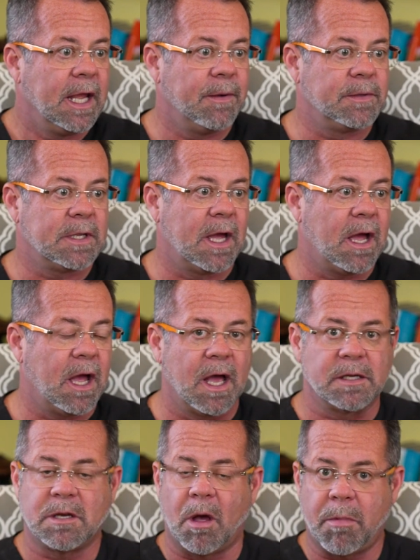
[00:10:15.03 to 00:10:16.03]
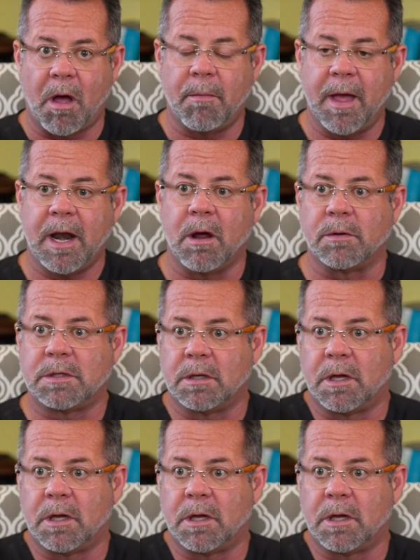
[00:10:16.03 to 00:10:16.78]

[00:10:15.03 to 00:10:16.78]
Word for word: It was a uh, uh, saw palmetto to